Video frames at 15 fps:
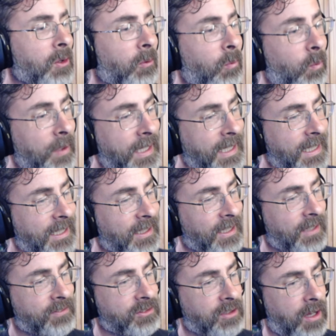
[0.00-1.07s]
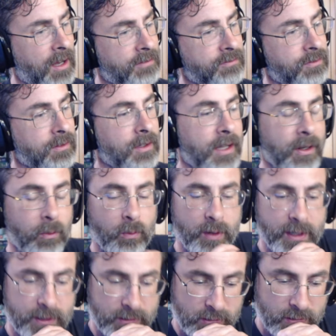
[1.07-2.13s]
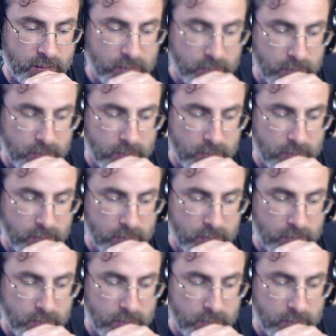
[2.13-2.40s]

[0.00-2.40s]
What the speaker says: We had left off with